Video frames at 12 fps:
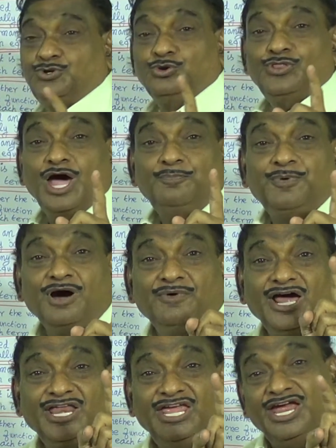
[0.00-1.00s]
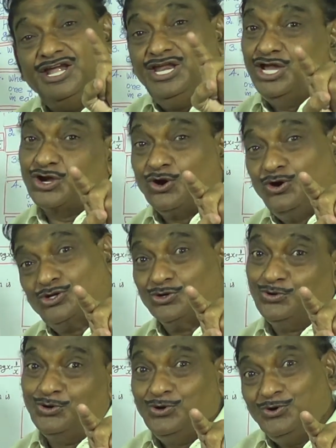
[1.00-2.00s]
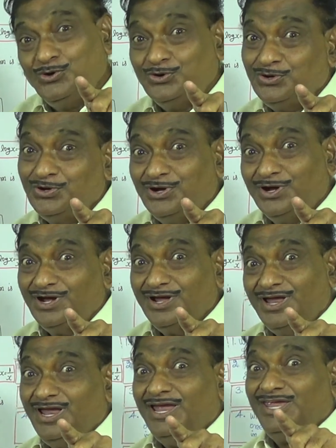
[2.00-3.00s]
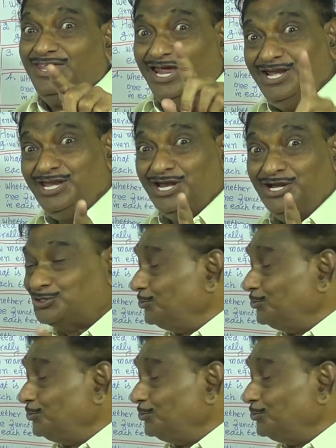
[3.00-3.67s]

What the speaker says: to the power n equal to n into